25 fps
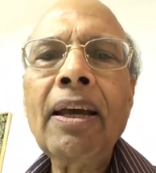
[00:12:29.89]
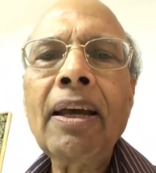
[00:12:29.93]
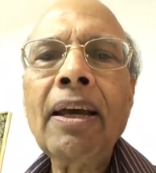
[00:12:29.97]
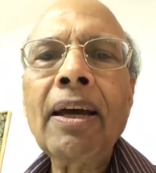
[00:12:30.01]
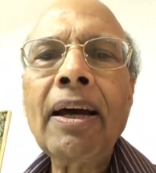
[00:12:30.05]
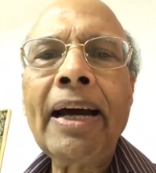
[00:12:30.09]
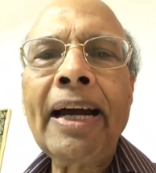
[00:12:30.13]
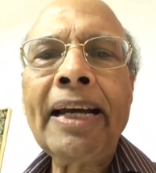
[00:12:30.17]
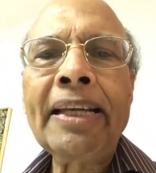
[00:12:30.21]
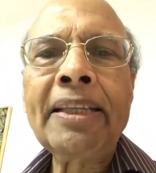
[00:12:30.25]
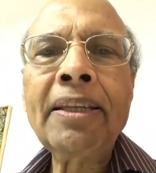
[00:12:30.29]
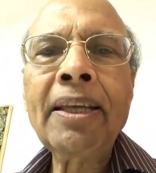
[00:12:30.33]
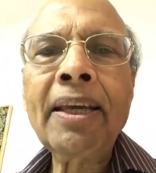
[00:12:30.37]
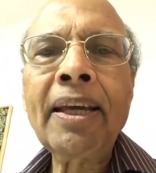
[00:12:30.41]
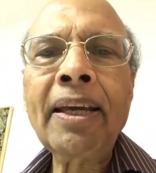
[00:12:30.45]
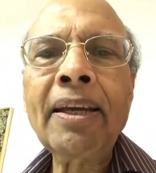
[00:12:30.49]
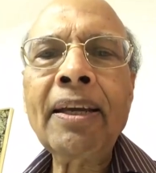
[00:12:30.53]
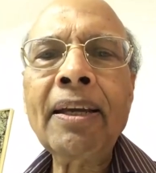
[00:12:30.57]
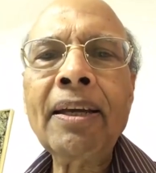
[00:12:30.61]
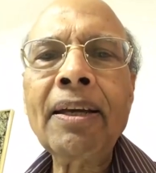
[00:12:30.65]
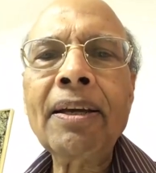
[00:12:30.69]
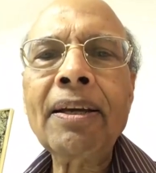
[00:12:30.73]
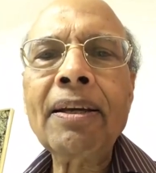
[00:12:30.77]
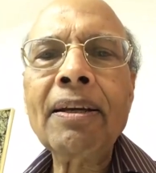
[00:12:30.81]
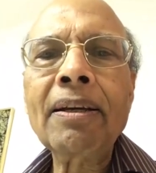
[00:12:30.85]
I think
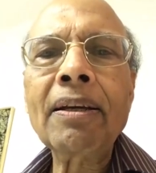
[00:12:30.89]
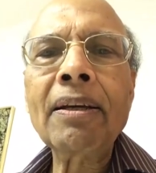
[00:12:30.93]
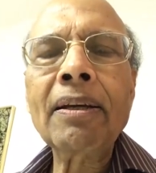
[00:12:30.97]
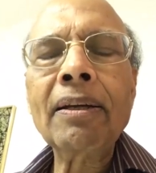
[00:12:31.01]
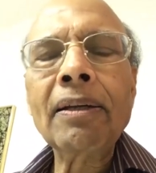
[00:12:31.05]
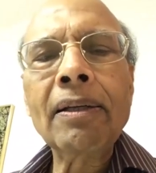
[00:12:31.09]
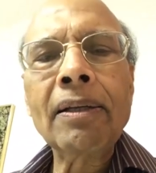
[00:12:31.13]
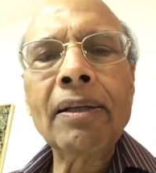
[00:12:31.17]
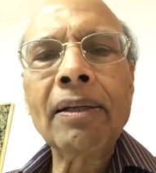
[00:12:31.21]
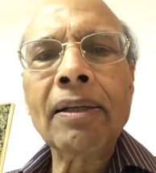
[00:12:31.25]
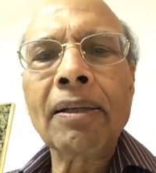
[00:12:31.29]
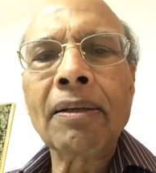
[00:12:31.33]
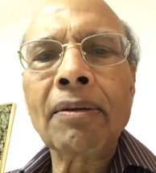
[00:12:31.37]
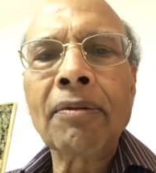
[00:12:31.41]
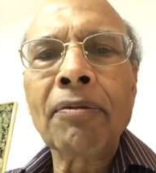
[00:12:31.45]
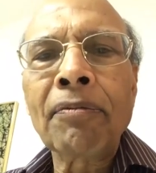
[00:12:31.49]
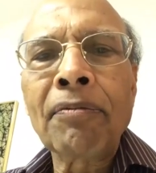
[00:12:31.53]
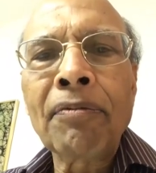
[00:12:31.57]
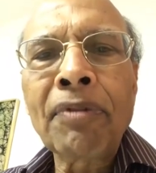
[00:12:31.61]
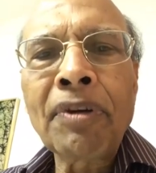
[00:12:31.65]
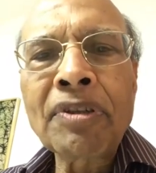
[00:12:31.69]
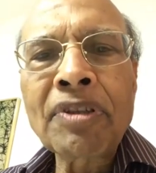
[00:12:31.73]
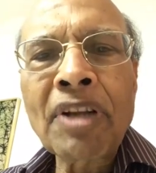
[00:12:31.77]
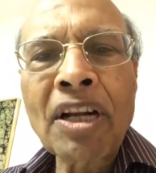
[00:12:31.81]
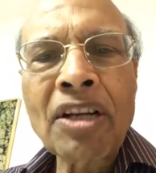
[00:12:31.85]

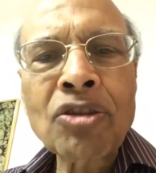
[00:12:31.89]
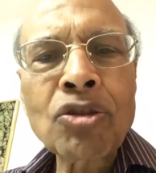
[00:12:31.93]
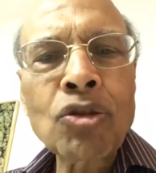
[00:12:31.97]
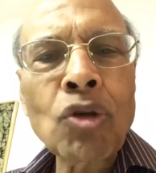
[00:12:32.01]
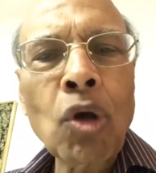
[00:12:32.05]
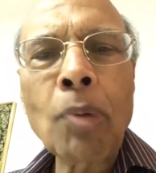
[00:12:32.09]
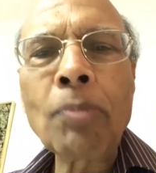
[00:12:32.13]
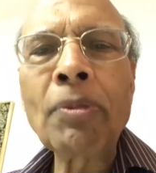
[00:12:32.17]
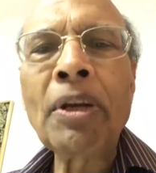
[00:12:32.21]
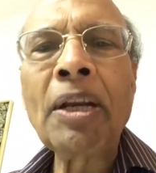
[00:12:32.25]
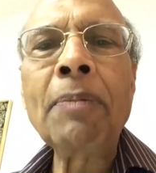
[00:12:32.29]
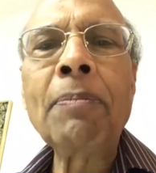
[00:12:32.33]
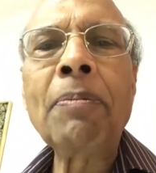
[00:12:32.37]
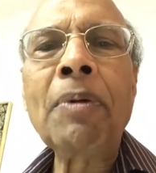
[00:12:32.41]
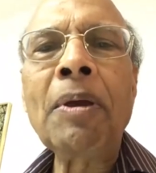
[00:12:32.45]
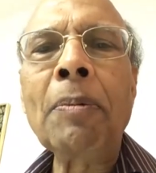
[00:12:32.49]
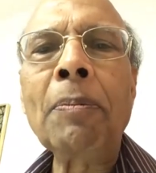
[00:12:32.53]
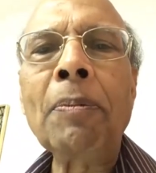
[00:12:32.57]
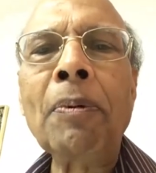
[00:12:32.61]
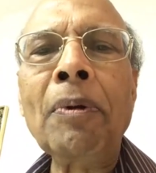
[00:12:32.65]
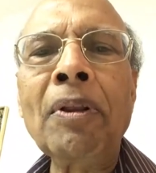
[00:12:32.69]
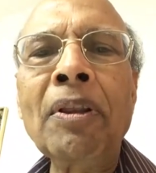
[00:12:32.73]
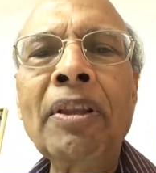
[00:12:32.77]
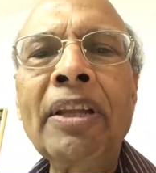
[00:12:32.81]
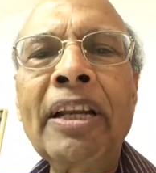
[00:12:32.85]
there are so many
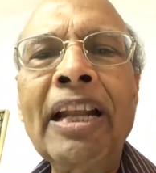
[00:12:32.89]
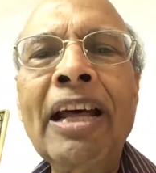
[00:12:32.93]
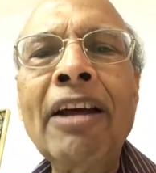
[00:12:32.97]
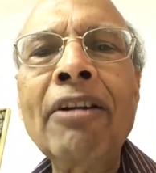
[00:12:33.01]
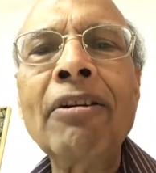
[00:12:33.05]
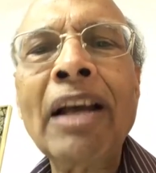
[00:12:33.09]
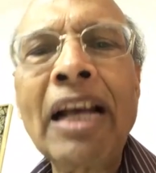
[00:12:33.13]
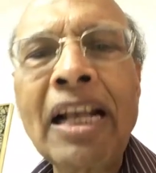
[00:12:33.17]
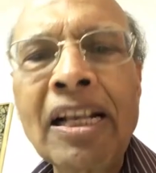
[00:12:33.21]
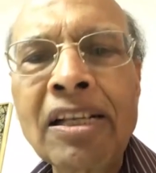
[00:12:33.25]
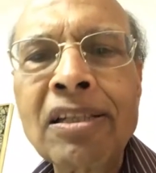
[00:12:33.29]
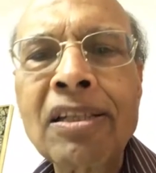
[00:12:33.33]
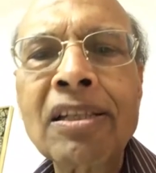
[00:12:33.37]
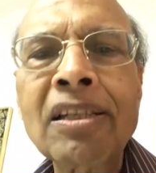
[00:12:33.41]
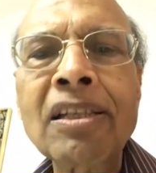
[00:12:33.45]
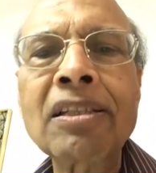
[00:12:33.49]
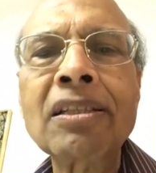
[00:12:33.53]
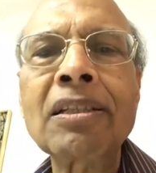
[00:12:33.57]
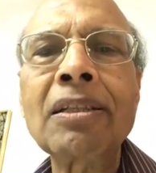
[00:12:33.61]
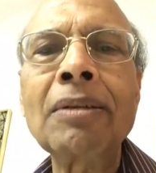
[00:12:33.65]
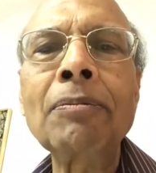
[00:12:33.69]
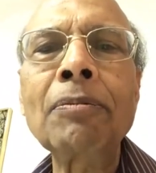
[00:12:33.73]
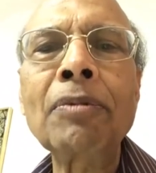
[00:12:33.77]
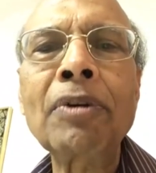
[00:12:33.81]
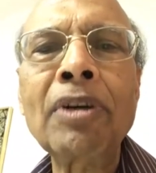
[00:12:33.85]
people that our health
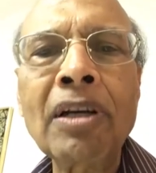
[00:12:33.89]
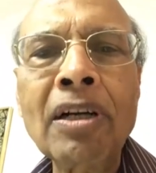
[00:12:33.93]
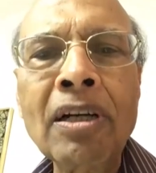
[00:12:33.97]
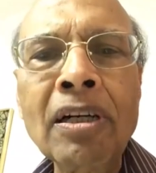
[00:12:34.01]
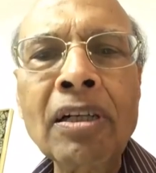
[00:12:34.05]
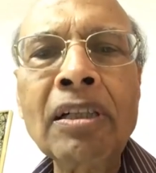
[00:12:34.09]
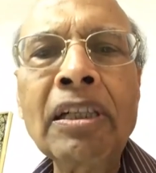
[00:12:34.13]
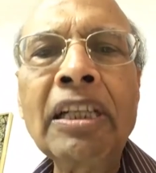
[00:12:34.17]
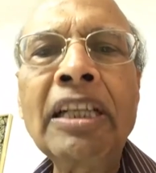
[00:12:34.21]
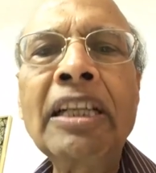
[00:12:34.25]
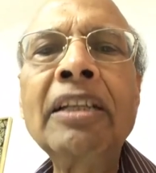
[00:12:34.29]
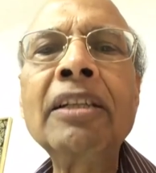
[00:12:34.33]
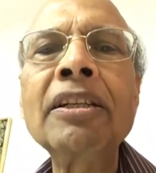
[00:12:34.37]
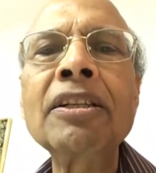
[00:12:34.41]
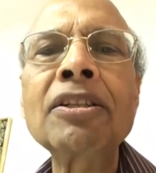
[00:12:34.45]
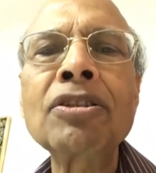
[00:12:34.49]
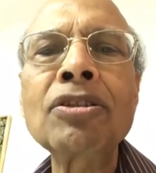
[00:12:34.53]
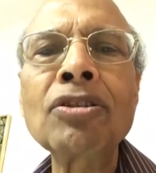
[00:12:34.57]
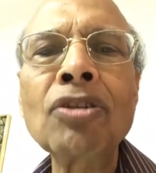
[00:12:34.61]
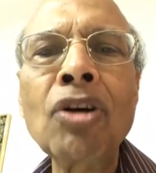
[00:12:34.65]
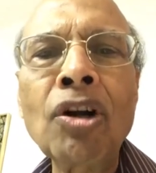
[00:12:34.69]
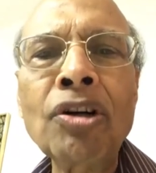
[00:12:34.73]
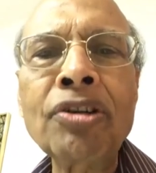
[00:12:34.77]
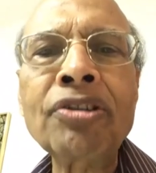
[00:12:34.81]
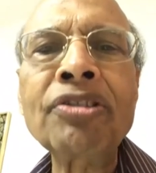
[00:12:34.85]
system currently does
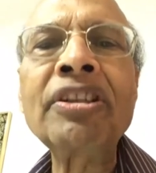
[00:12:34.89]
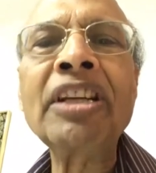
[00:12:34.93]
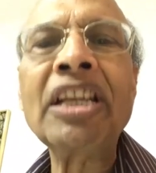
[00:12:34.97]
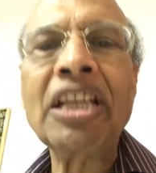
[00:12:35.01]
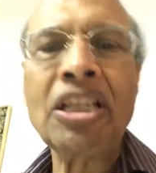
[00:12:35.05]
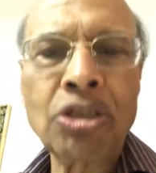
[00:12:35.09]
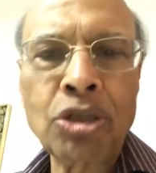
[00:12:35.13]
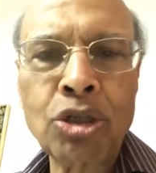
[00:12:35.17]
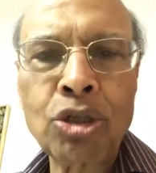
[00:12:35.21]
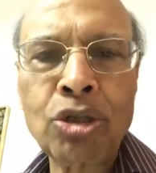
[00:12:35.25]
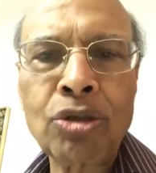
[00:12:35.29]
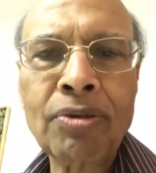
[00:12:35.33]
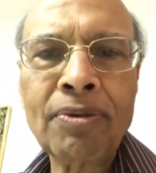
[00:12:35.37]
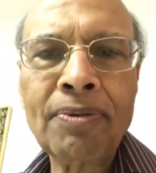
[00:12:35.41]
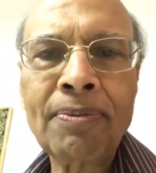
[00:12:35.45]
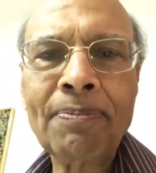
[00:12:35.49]
not reach.